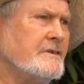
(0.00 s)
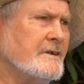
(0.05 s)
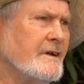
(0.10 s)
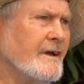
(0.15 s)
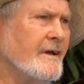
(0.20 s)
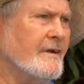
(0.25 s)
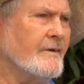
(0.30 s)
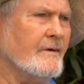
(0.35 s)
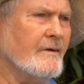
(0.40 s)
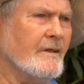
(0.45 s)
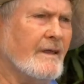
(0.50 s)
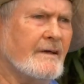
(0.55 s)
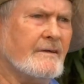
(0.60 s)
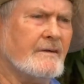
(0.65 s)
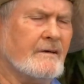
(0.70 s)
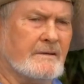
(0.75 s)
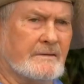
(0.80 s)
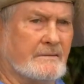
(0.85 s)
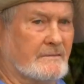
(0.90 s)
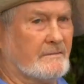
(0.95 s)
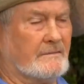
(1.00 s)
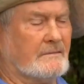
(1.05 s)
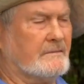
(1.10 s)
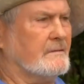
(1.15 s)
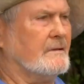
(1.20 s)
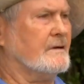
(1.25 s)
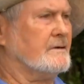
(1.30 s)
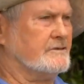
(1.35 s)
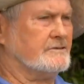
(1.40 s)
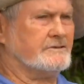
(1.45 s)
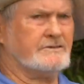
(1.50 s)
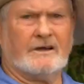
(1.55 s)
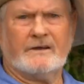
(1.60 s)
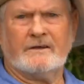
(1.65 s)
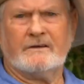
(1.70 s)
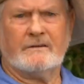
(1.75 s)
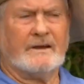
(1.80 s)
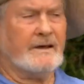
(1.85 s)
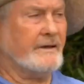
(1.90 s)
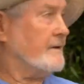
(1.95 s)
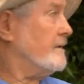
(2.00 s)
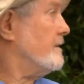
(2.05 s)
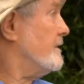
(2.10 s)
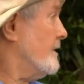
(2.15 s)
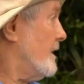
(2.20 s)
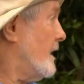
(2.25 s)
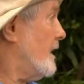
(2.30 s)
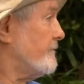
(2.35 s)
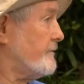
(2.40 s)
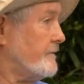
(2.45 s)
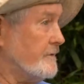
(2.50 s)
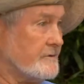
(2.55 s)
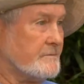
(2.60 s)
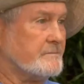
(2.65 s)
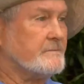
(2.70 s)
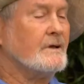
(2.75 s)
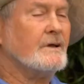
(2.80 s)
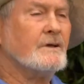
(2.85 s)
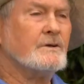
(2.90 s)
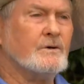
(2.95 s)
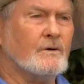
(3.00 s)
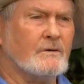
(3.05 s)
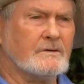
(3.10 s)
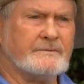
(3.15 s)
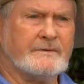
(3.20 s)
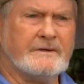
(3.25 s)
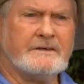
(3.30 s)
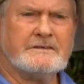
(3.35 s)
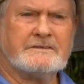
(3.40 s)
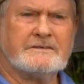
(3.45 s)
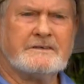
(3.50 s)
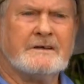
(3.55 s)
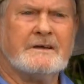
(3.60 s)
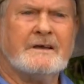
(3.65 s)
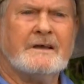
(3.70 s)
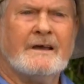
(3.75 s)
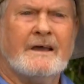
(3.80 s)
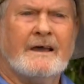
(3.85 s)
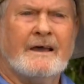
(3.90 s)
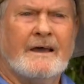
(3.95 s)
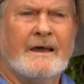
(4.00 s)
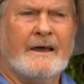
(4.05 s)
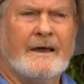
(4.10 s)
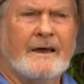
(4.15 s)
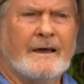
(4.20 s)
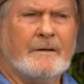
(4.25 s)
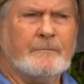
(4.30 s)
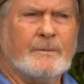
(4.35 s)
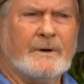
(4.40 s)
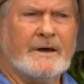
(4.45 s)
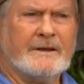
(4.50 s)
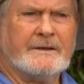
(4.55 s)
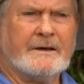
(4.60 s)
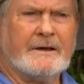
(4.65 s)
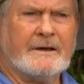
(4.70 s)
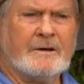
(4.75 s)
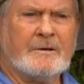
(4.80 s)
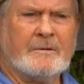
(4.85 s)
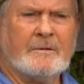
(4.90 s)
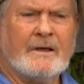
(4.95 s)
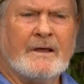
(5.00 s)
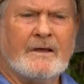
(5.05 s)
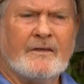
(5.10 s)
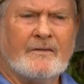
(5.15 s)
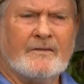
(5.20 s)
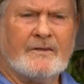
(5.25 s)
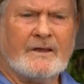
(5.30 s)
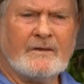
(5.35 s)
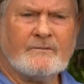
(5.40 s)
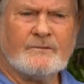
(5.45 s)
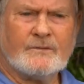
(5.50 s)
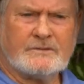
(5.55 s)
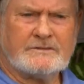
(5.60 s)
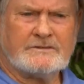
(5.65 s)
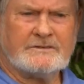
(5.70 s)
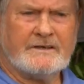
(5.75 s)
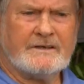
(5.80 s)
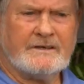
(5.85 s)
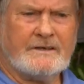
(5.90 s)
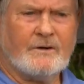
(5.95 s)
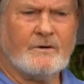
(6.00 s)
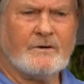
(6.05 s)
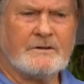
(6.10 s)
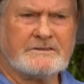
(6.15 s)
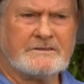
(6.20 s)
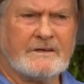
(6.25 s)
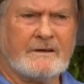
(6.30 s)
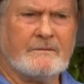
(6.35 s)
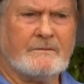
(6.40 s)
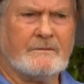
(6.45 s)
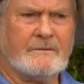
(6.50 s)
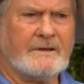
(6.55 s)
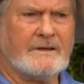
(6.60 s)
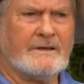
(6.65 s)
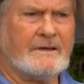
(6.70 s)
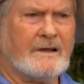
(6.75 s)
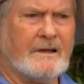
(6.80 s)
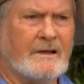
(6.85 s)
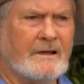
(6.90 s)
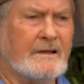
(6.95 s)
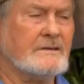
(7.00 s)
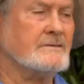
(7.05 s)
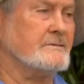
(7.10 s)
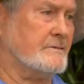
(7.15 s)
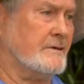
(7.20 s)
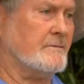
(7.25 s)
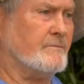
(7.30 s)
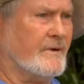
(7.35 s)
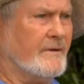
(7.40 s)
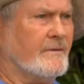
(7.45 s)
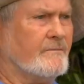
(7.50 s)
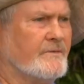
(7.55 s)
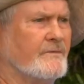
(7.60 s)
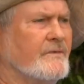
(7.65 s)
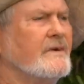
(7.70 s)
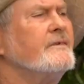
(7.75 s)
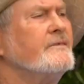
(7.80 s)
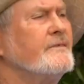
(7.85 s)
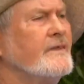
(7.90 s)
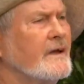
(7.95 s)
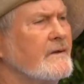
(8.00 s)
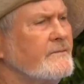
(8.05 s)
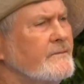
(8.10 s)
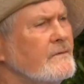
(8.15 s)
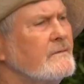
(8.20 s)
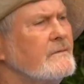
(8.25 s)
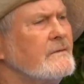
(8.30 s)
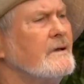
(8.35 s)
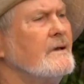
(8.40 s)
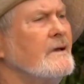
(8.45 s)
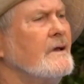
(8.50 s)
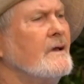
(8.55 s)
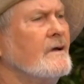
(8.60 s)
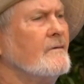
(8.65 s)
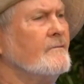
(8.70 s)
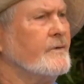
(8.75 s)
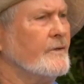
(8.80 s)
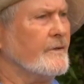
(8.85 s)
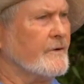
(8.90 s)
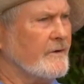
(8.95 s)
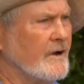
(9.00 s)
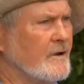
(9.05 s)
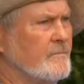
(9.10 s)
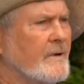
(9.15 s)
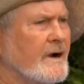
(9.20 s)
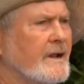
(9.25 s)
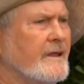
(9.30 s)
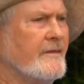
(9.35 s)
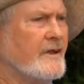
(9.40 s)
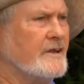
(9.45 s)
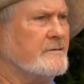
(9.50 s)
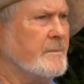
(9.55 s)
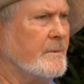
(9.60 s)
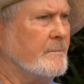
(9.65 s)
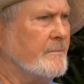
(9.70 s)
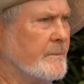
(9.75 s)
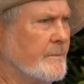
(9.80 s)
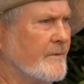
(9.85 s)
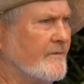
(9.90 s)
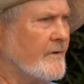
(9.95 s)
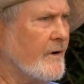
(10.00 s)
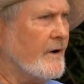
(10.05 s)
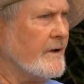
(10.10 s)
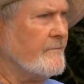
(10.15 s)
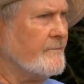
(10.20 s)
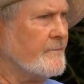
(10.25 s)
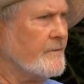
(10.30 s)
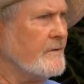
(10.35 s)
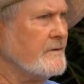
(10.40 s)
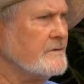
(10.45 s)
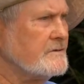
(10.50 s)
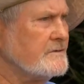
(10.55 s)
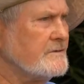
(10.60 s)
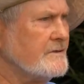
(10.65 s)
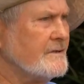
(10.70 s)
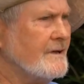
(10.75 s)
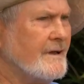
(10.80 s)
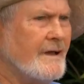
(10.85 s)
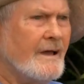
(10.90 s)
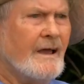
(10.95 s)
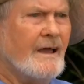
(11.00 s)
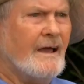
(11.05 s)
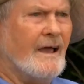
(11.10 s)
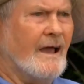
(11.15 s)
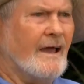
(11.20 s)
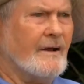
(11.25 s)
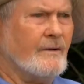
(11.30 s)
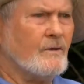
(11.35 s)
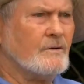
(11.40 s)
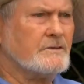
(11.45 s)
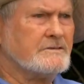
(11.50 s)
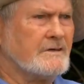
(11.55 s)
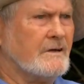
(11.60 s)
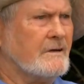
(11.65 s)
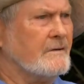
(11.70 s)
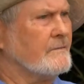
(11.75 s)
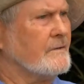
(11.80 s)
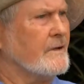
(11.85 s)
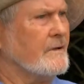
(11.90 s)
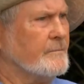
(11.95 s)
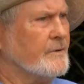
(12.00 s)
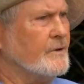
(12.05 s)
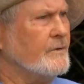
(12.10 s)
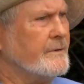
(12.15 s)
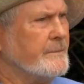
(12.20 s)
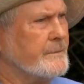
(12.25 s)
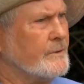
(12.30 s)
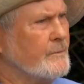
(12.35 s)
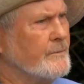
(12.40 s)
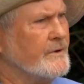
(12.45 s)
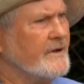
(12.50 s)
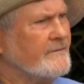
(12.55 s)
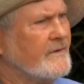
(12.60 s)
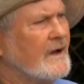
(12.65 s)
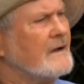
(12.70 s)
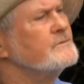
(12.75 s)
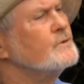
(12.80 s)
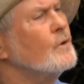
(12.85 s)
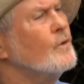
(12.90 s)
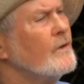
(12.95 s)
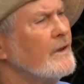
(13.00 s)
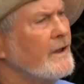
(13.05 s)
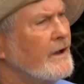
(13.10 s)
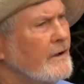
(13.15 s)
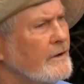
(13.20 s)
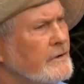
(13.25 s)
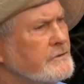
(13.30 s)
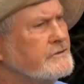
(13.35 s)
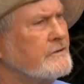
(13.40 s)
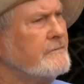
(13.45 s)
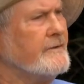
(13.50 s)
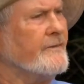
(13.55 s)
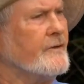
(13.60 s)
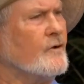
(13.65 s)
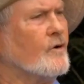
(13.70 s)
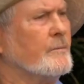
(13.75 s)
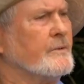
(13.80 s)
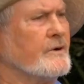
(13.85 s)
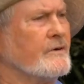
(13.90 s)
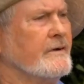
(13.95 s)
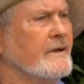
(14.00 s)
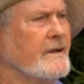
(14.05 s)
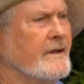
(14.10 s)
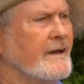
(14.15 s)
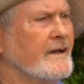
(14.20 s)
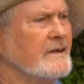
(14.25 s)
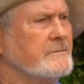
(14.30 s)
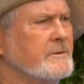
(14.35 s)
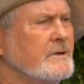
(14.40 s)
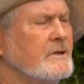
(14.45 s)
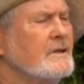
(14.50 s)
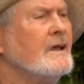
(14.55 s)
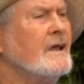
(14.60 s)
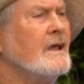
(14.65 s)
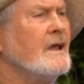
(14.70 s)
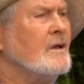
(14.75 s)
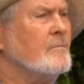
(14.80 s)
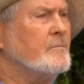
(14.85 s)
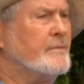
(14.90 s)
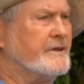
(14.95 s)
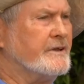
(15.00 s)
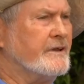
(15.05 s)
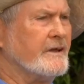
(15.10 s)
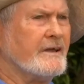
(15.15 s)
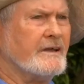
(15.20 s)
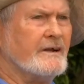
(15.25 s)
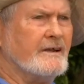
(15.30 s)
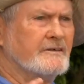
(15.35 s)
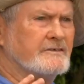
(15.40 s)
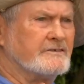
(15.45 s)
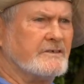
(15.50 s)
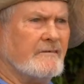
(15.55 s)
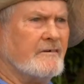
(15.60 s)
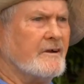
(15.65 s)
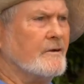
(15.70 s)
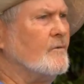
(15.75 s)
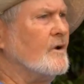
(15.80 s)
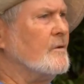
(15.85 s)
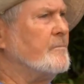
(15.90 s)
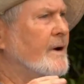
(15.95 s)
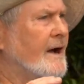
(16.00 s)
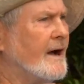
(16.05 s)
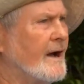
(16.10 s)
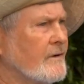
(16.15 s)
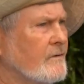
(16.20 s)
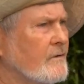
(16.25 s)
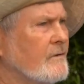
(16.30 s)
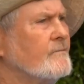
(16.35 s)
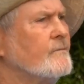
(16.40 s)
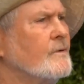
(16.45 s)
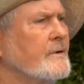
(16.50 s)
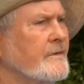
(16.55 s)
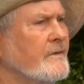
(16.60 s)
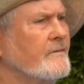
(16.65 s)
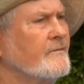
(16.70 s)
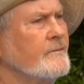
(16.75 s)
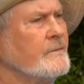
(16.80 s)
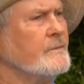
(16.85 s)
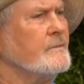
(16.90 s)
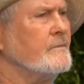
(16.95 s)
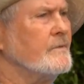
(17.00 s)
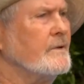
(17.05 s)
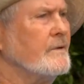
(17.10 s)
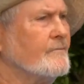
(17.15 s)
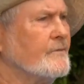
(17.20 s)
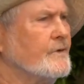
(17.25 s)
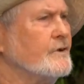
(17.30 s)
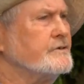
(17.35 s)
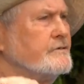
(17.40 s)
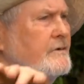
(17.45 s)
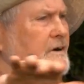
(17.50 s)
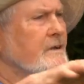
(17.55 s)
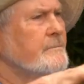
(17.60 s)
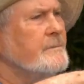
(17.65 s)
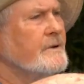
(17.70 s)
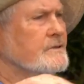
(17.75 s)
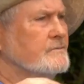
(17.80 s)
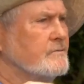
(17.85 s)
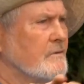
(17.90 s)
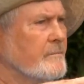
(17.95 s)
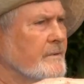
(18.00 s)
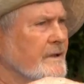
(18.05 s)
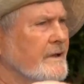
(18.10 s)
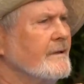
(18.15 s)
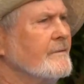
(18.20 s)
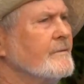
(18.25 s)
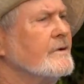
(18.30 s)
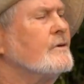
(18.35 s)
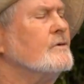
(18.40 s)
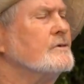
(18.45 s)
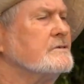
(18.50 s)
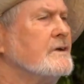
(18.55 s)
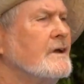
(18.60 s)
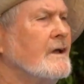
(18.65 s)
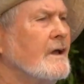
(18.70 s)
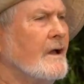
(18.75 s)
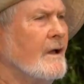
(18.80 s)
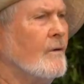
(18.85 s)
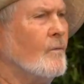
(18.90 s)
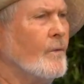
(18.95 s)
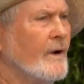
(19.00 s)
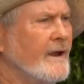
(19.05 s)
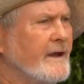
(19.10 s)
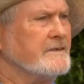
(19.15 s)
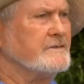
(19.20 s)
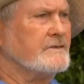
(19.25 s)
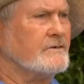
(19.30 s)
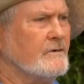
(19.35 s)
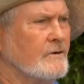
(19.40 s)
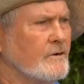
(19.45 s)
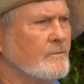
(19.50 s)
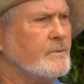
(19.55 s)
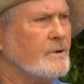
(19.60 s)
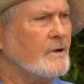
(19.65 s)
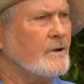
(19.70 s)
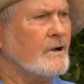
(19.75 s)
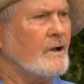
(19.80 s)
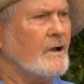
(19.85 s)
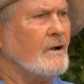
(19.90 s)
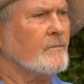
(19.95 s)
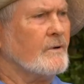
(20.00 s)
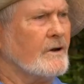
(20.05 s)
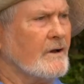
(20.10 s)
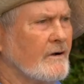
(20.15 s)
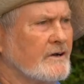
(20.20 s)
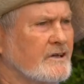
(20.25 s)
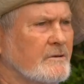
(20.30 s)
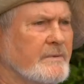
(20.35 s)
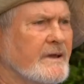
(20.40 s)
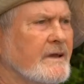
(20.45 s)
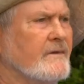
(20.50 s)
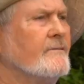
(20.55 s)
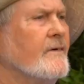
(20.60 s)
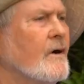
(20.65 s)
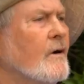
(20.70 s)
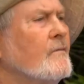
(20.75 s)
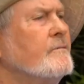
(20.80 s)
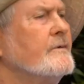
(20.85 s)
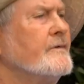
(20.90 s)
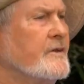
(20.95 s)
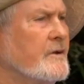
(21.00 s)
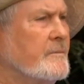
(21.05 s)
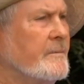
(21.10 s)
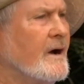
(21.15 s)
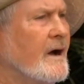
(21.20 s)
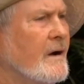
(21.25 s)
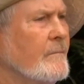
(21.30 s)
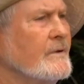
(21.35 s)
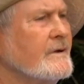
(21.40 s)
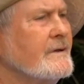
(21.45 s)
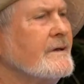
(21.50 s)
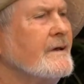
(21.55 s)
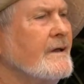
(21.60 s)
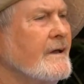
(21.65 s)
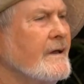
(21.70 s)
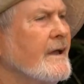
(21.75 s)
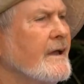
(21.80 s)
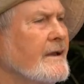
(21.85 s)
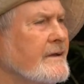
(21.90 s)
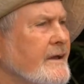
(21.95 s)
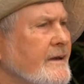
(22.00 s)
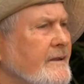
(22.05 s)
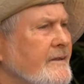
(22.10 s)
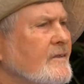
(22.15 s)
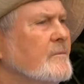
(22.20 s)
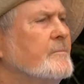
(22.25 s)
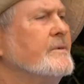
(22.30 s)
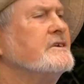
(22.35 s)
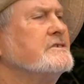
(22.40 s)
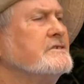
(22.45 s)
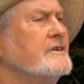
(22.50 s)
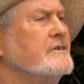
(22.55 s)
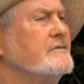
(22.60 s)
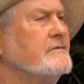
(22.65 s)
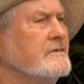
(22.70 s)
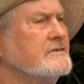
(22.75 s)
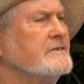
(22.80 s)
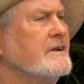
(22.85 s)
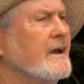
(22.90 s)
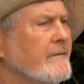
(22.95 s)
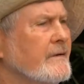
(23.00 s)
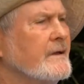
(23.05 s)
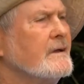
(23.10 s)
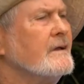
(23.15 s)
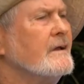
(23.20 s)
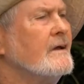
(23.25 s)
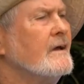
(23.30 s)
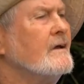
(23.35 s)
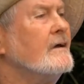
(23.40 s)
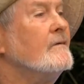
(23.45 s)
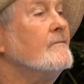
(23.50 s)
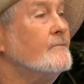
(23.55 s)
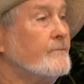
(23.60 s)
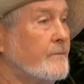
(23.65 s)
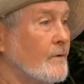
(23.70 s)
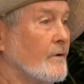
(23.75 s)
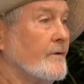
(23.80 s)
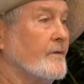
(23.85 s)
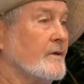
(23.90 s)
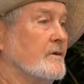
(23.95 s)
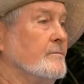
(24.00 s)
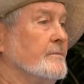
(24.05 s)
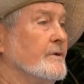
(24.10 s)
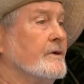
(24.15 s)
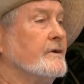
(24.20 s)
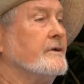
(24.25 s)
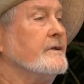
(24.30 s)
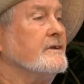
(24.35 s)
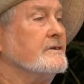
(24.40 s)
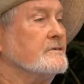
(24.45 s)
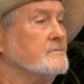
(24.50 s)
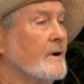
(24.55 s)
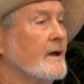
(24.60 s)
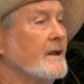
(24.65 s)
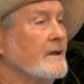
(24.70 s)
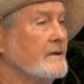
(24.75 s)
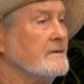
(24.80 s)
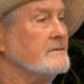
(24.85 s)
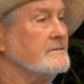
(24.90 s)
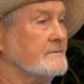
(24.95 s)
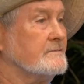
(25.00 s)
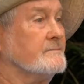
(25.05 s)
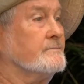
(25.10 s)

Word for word: and all that. I'd like to show you later after this talk's finished. But uh, the N4C also, uh, uh, as I said, we're very thankful for the grant money that's been provided for us and also community farms. All those are in the Norman Creek catchment, particularly this area where part of what the future Olympics will be. And of course, we as a group would like to be involved with the department in getting the best interest going for the community as well as for the